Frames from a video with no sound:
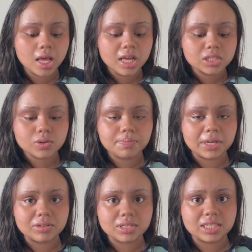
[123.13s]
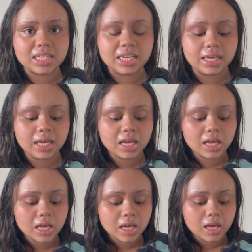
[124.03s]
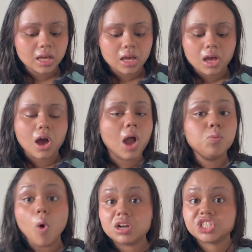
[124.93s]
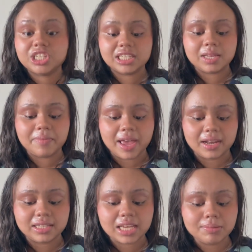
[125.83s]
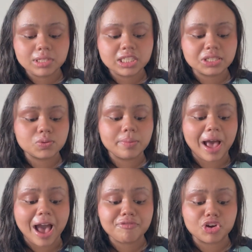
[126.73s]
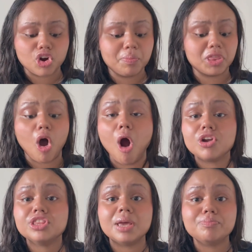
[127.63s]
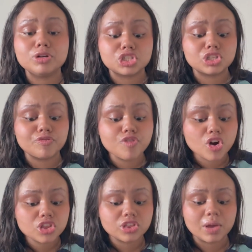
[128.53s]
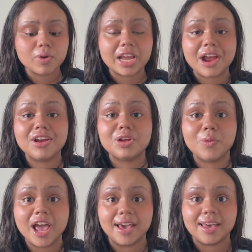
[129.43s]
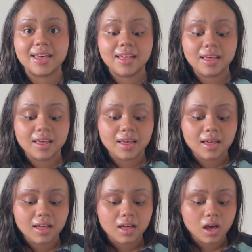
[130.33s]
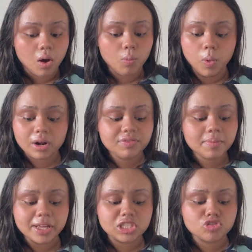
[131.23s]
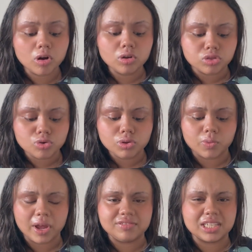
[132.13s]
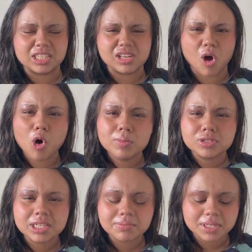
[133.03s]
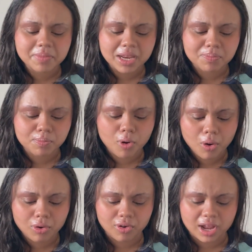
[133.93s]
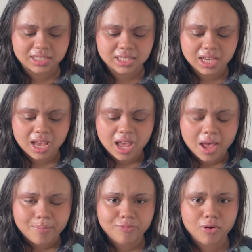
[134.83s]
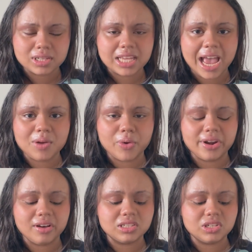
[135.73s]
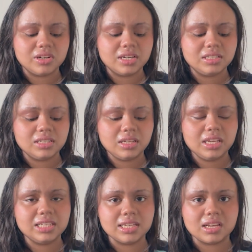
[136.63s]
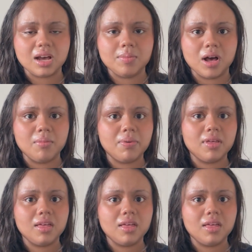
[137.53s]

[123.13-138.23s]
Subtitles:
swept out to sea. I watched as the men attempted to swim after her, but the harder they pushed, the further they were carried away. One of the men struggled through the waves and almost seemed to make progress, for his head went under and he didn't come up.